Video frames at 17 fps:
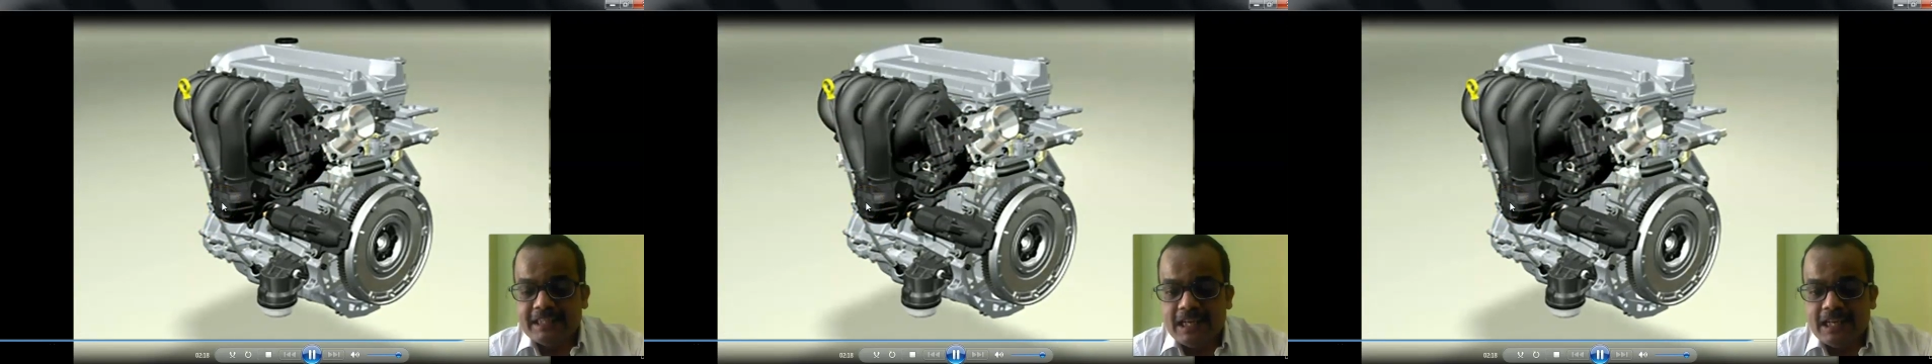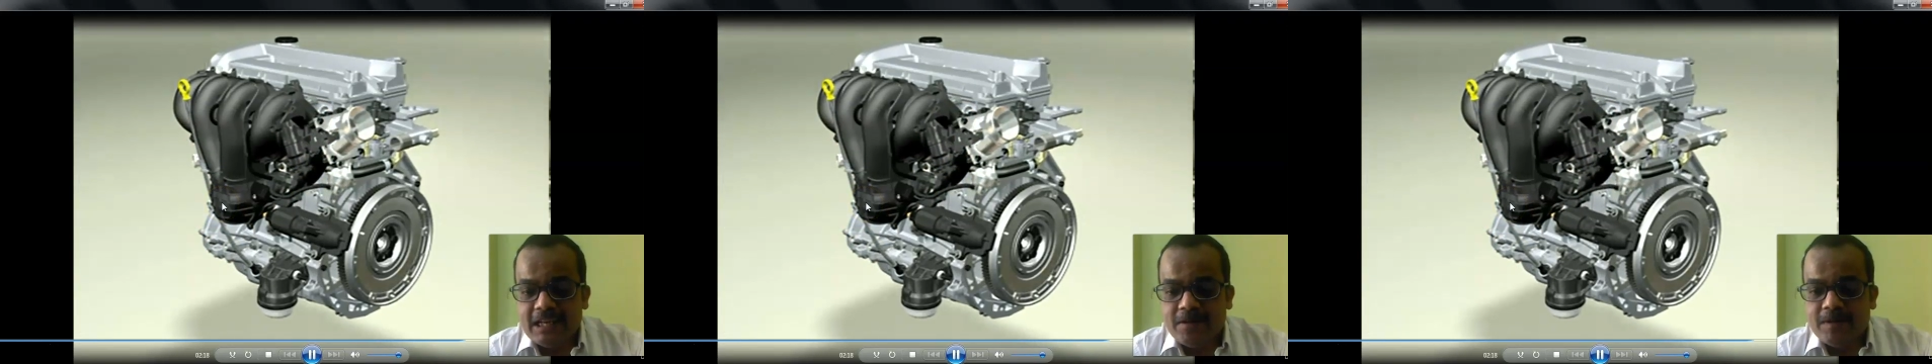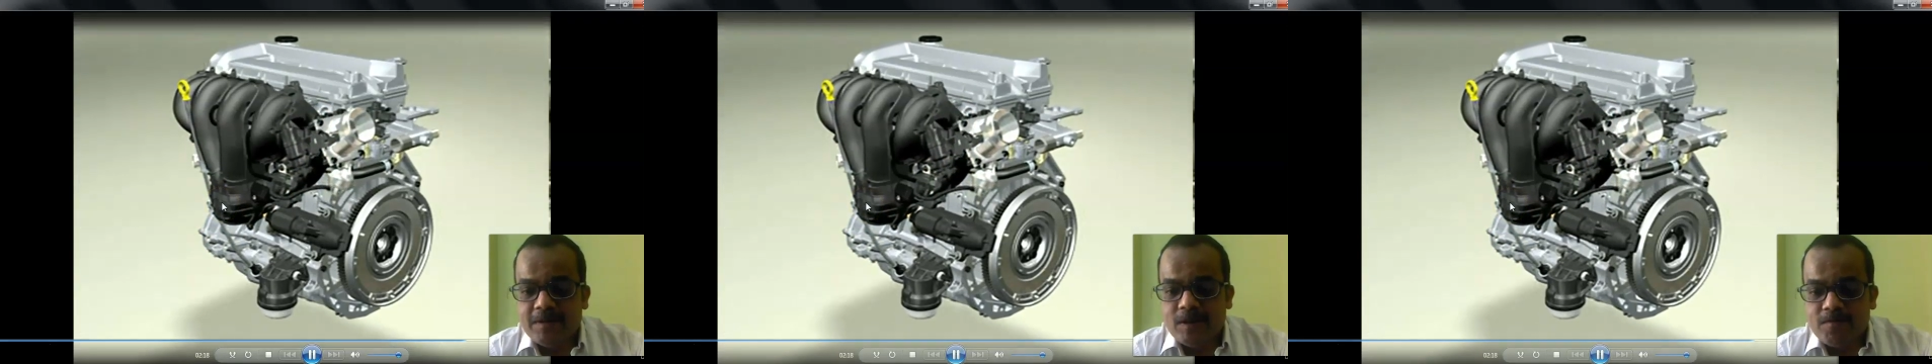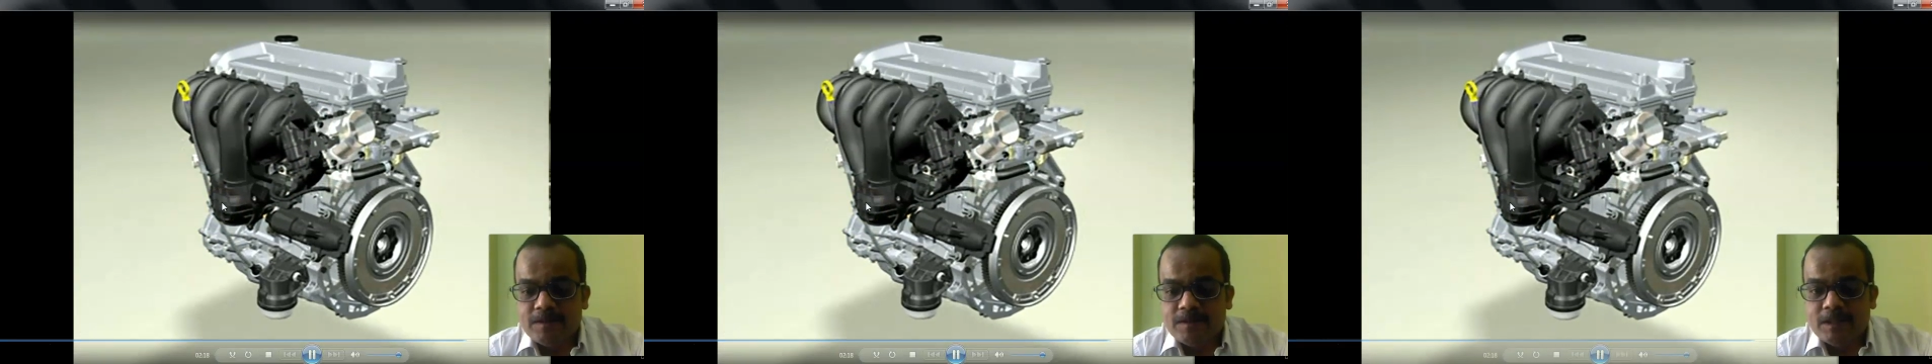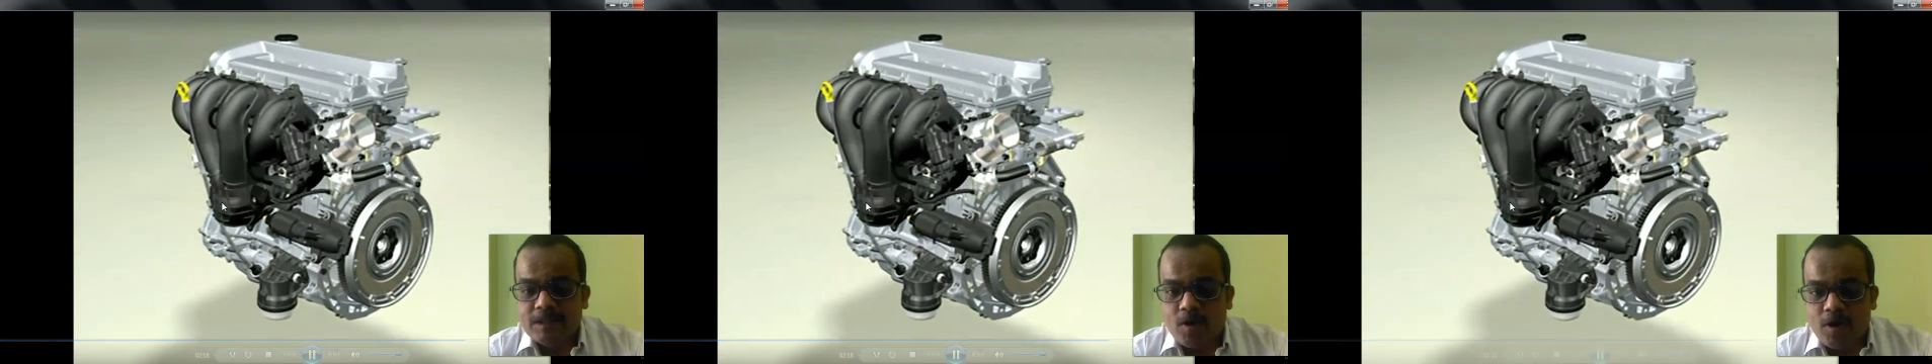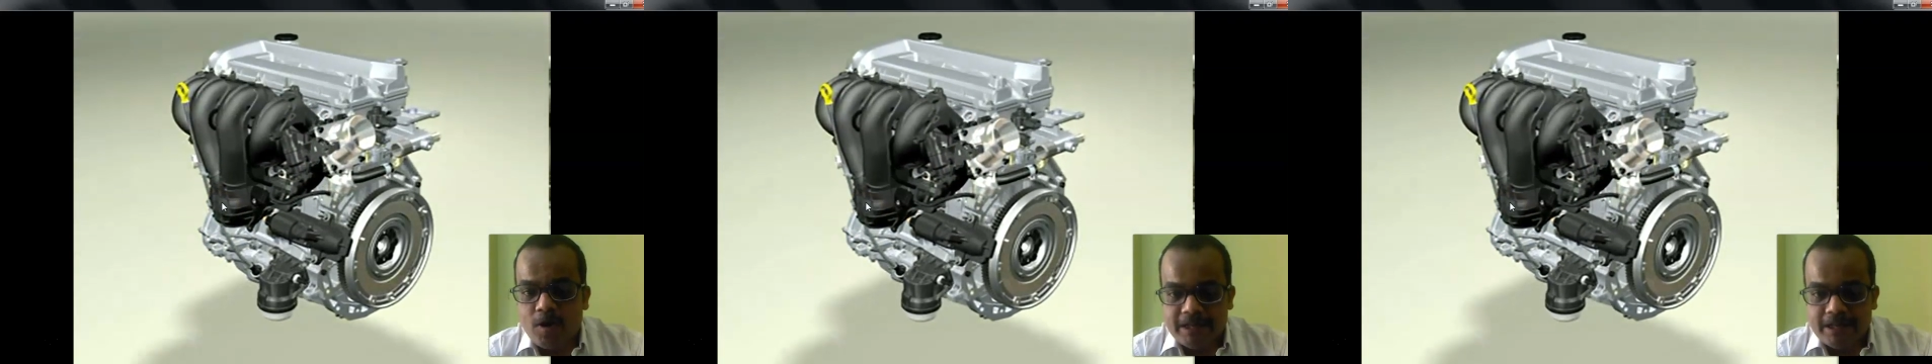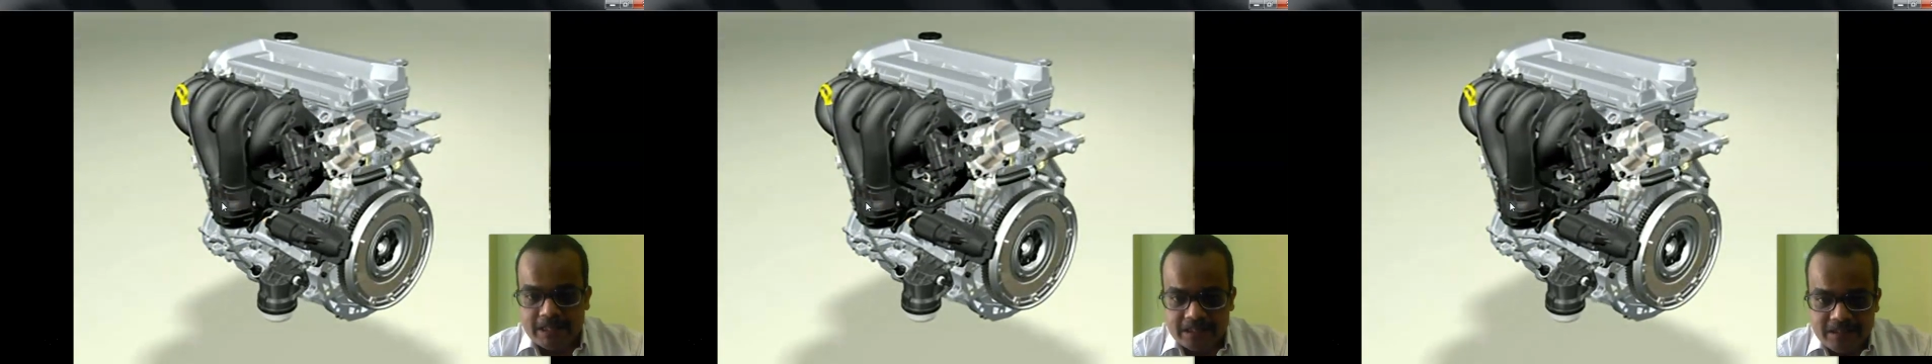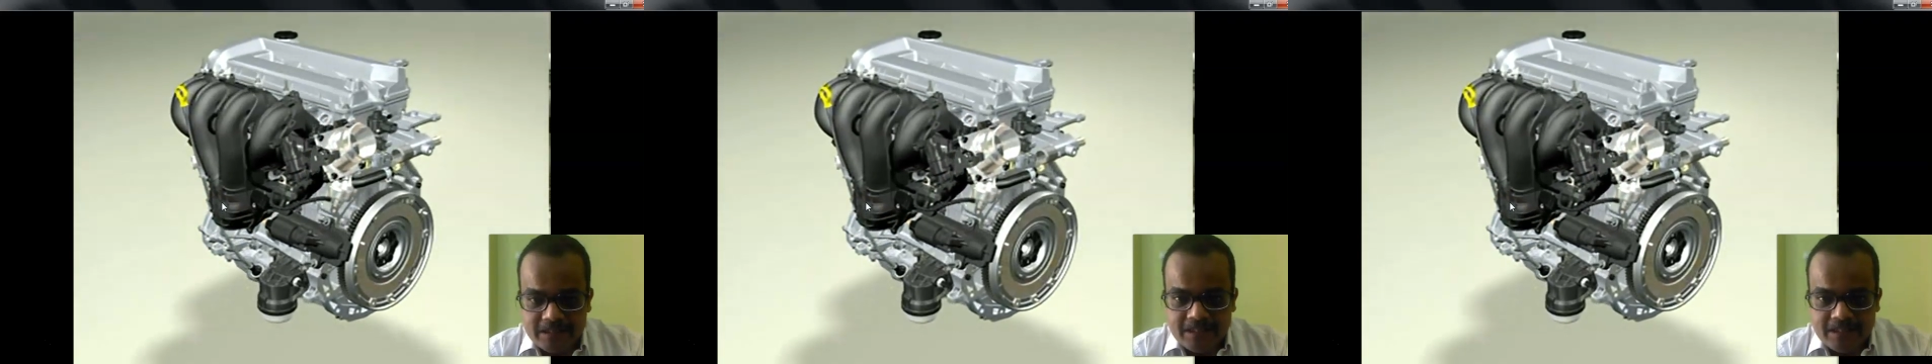the level of the oil.